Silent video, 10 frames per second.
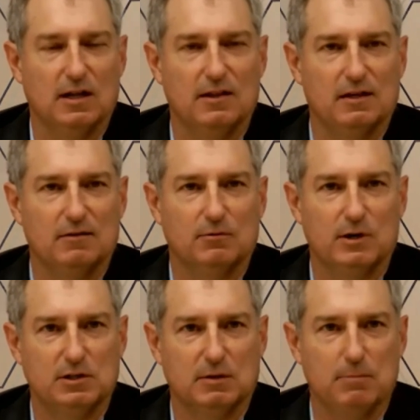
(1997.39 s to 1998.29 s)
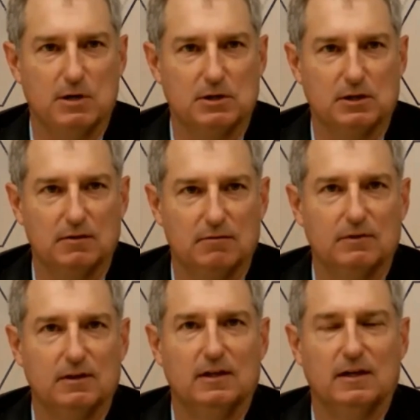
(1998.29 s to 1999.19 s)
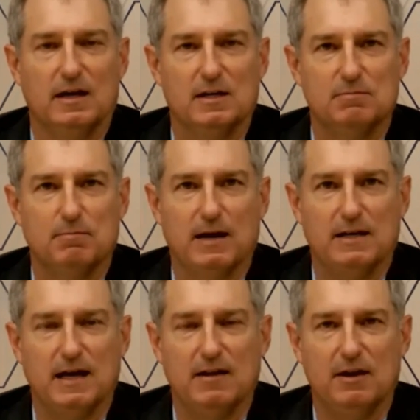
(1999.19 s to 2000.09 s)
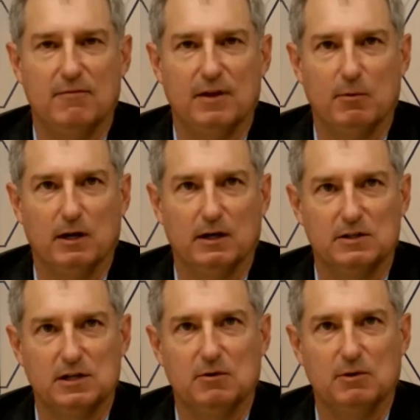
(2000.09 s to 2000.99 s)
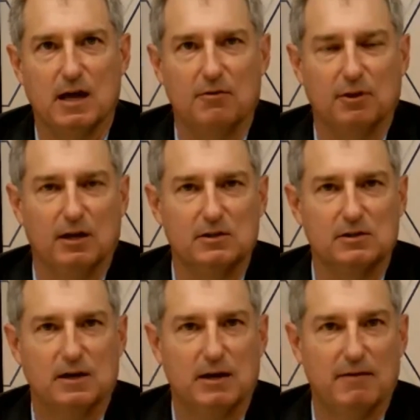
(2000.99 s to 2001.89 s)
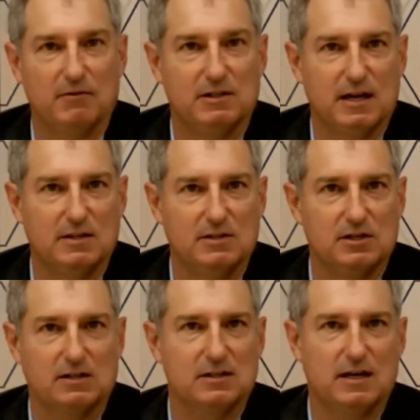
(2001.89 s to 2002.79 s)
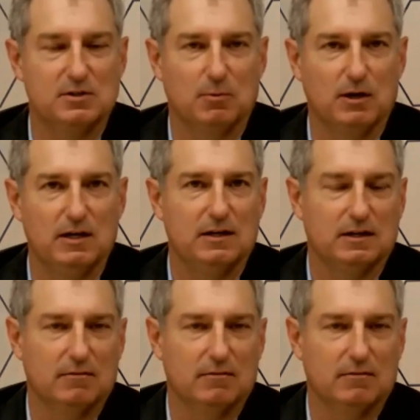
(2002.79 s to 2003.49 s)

I think recently Michigan has mandated that if they want to continue with athletics, they would have to test six days a week.